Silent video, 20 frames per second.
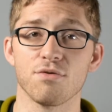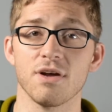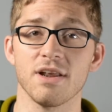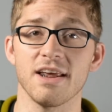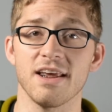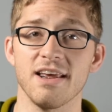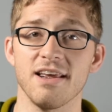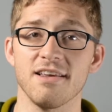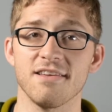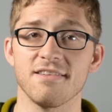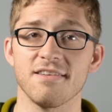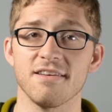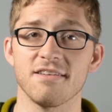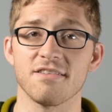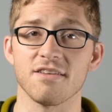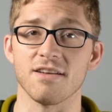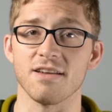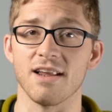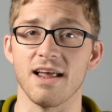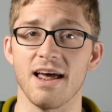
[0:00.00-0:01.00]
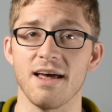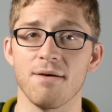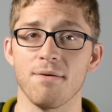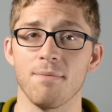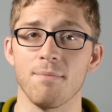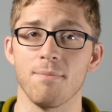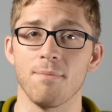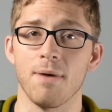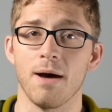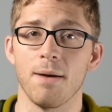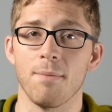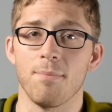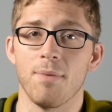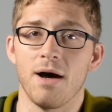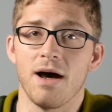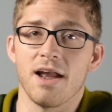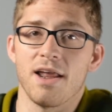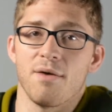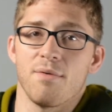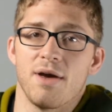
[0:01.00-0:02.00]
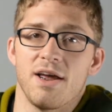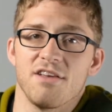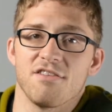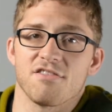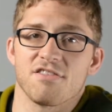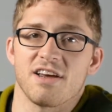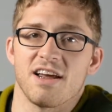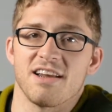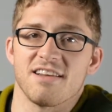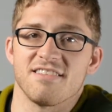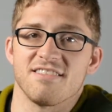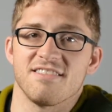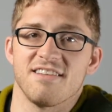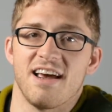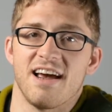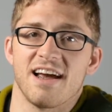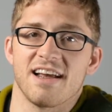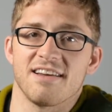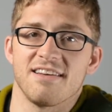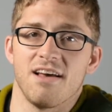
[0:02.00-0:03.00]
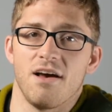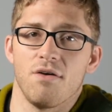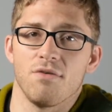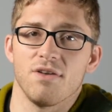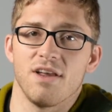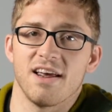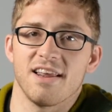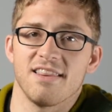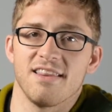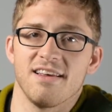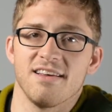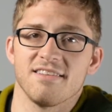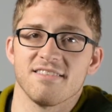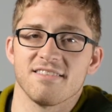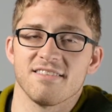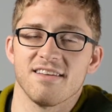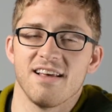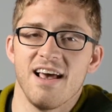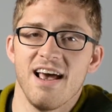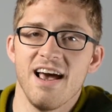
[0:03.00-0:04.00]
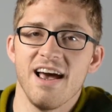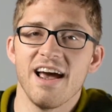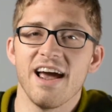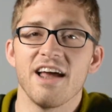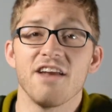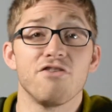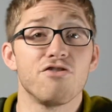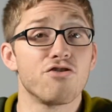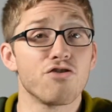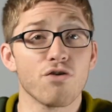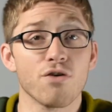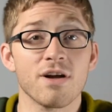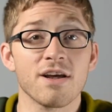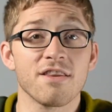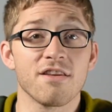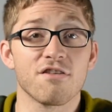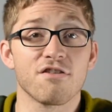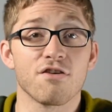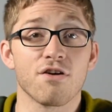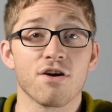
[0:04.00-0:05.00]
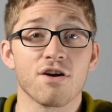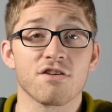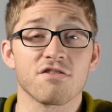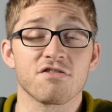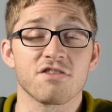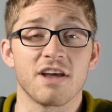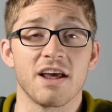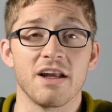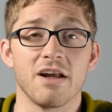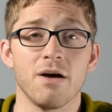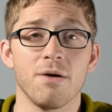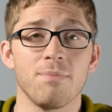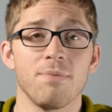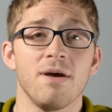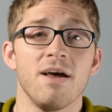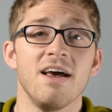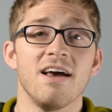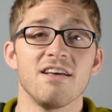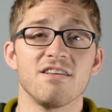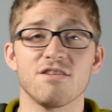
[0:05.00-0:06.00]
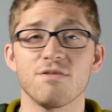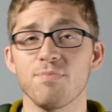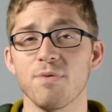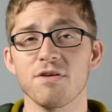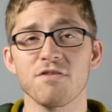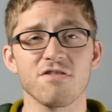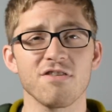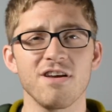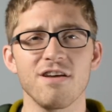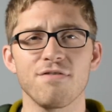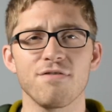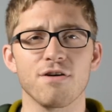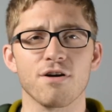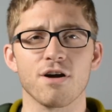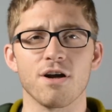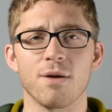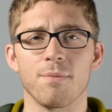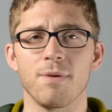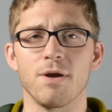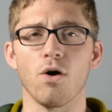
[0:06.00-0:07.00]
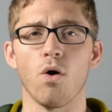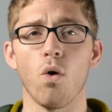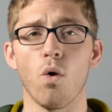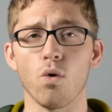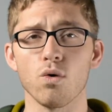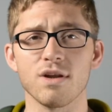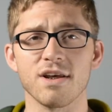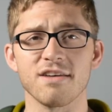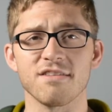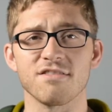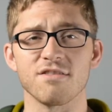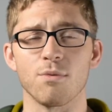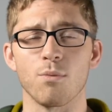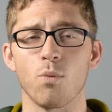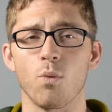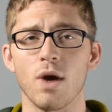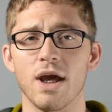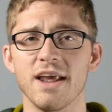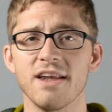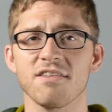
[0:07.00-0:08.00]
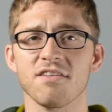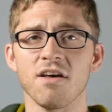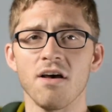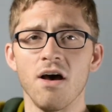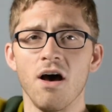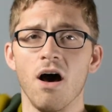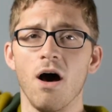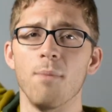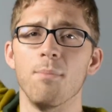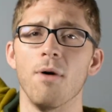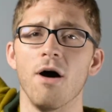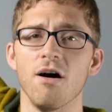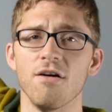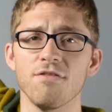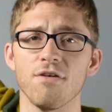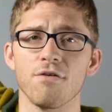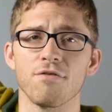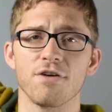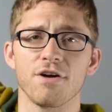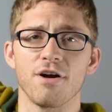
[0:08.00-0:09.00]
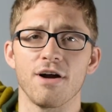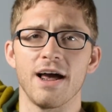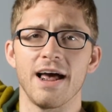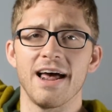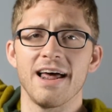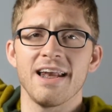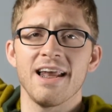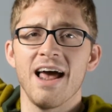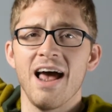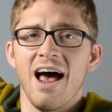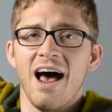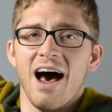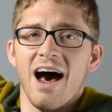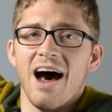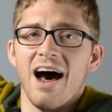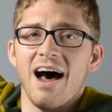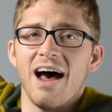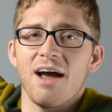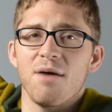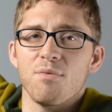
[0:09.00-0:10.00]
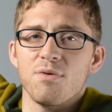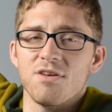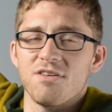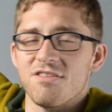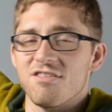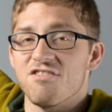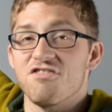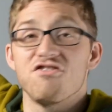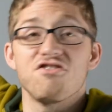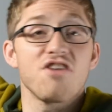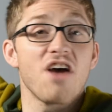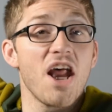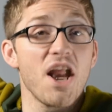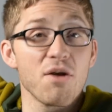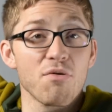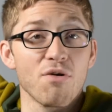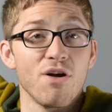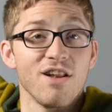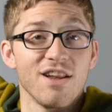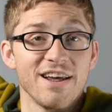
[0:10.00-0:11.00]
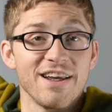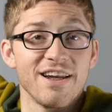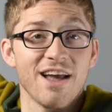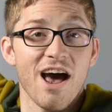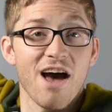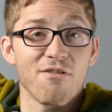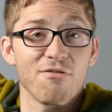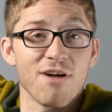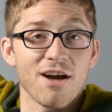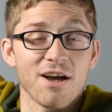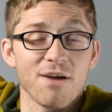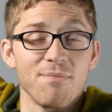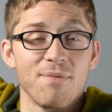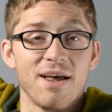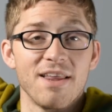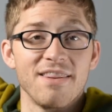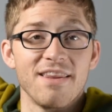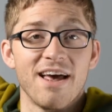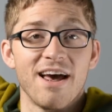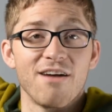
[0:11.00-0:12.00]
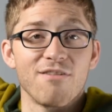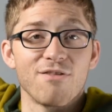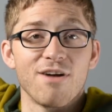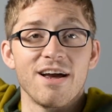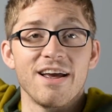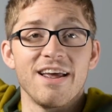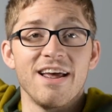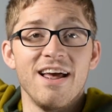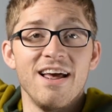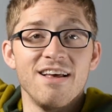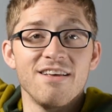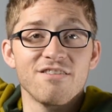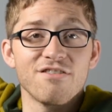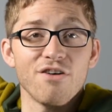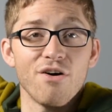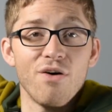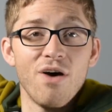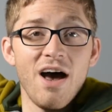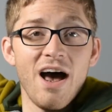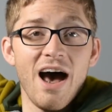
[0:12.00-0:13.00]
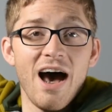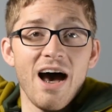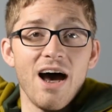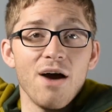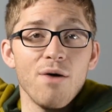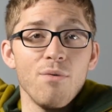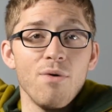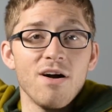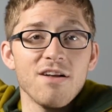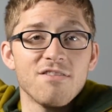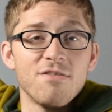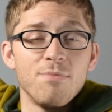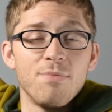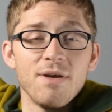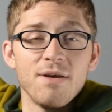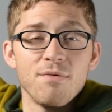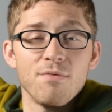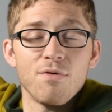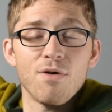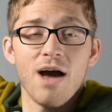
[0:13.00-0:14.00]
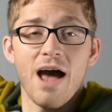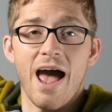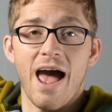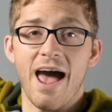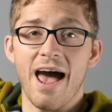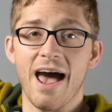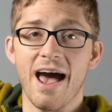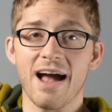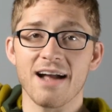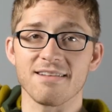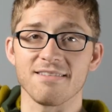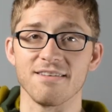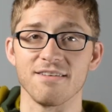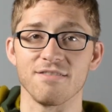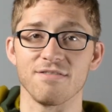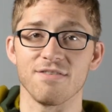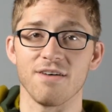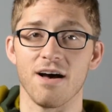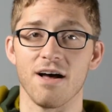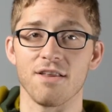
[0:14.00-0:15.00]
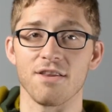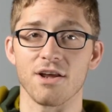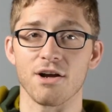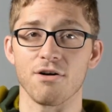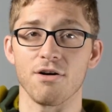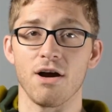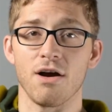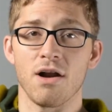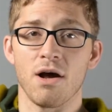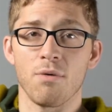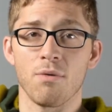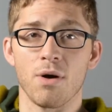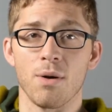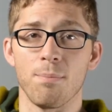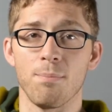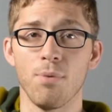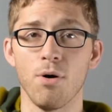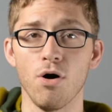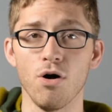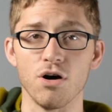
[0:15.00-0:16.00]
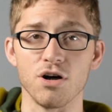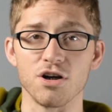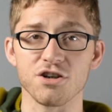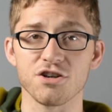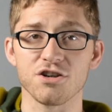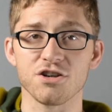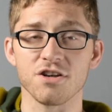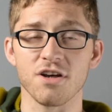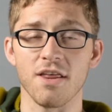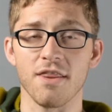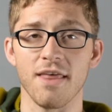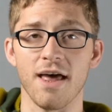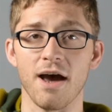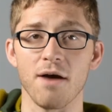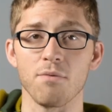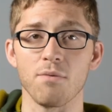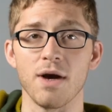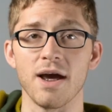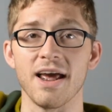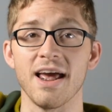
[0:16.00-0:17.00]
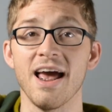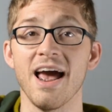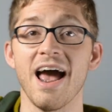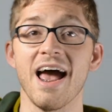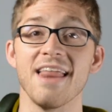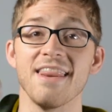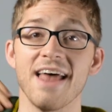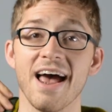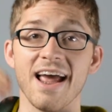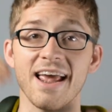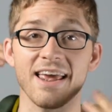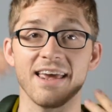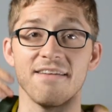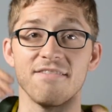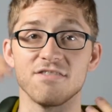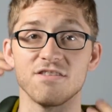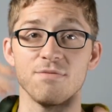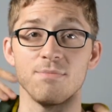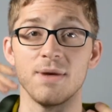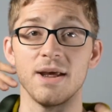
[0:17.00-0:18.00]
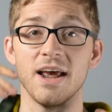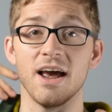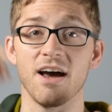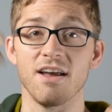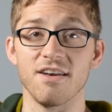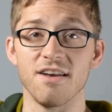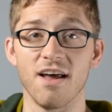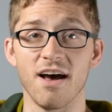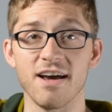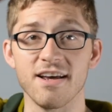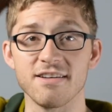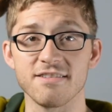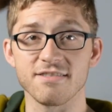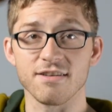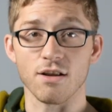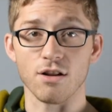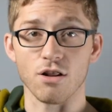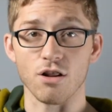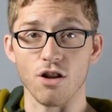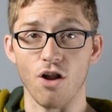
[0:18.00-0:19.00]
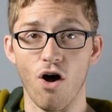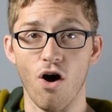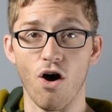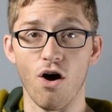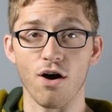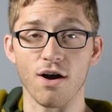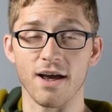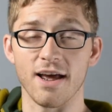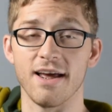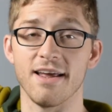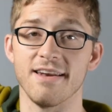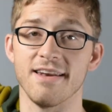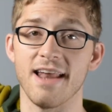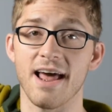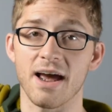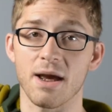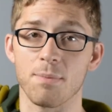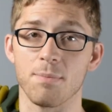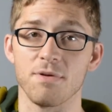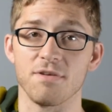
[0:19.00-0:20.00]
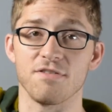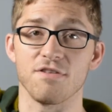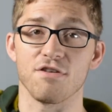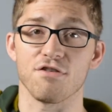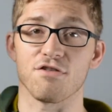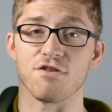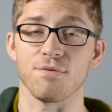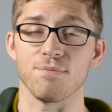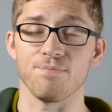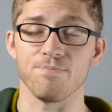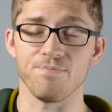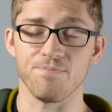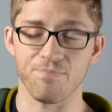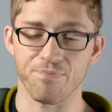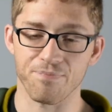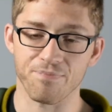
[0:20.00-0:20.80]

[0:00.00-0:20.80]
really easy to let my body weight just kind of sag down like this. And during the Turkish get up, especially if you're going to be holding some weight above over your head, I would generally not recommend that, right? So I want to be active on the ground. I want to push that way. And that gives me a nice long neck position.